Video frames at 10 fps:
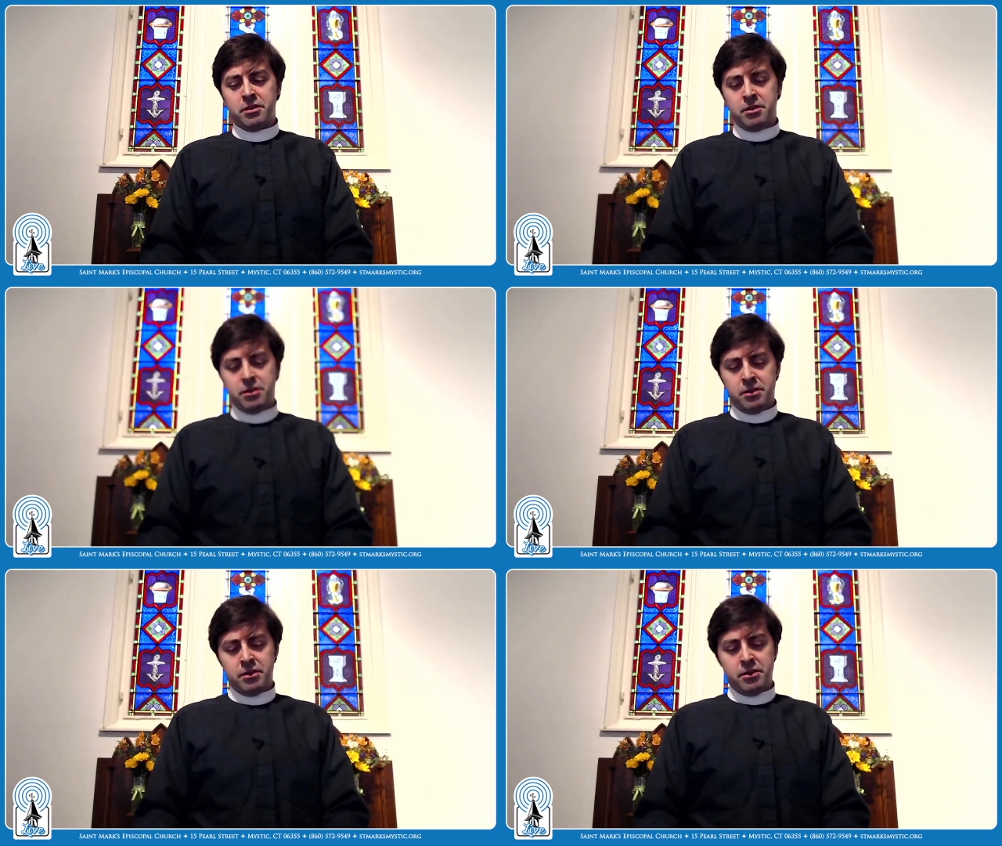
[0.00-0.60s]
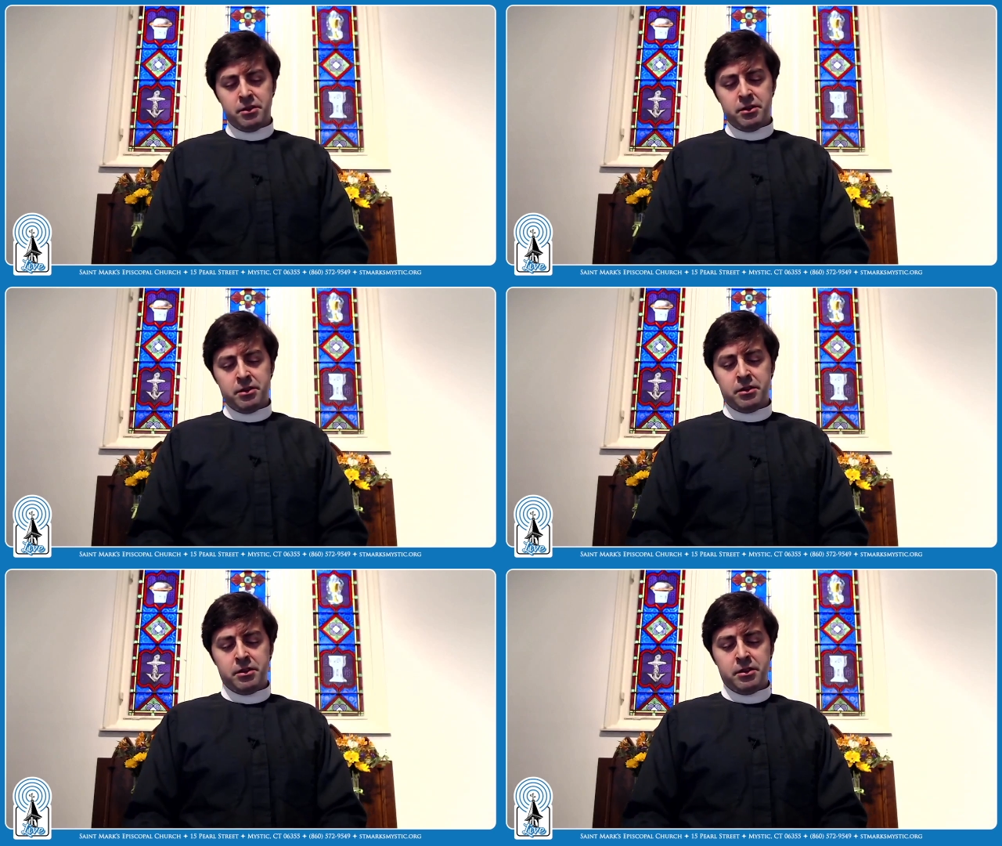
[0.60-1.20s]

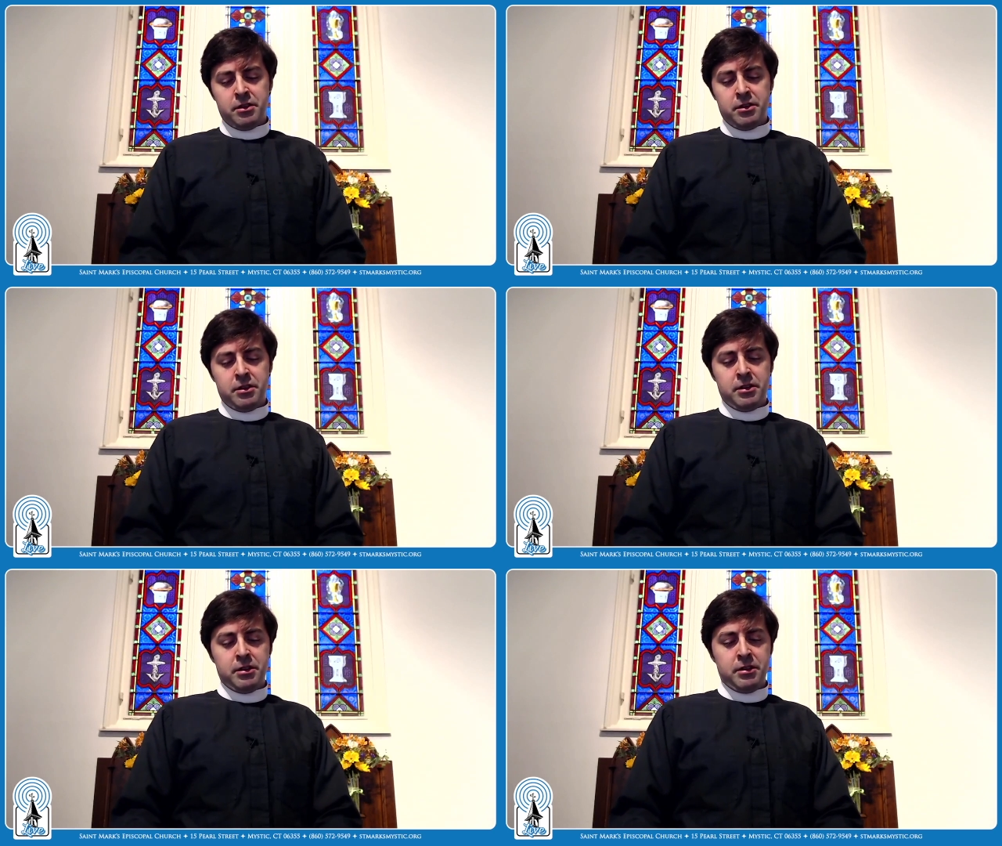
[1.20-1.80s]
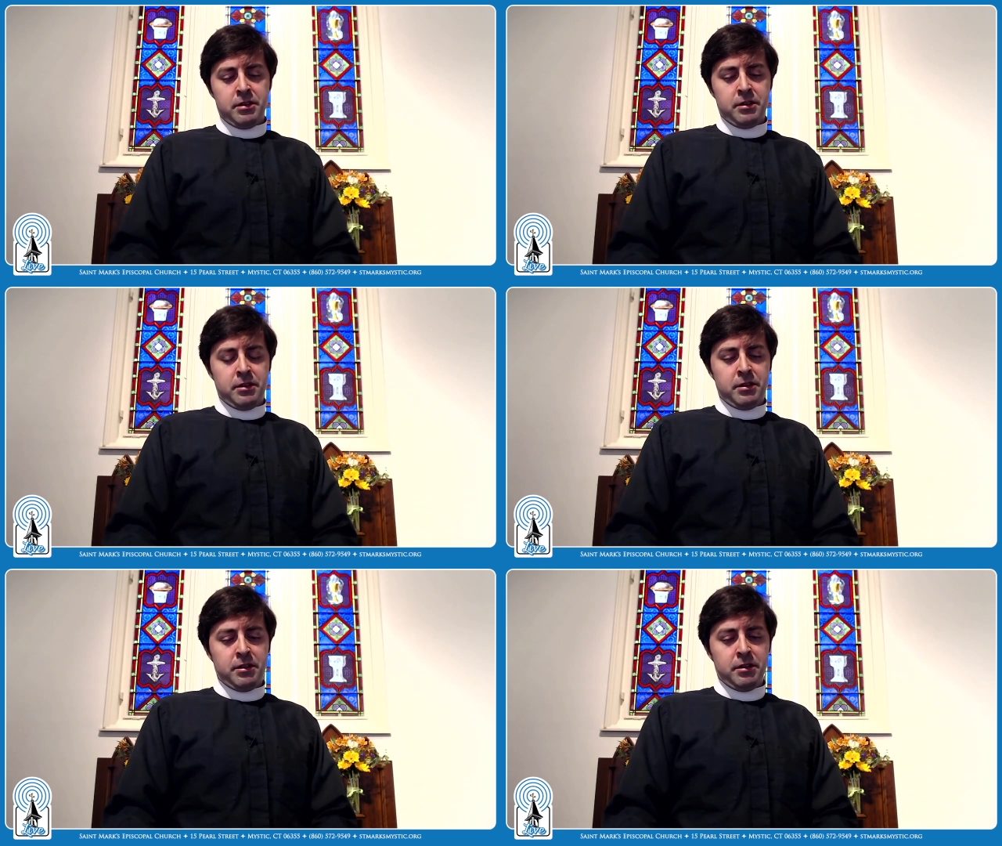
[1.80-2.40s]
No one is speaking in this clip.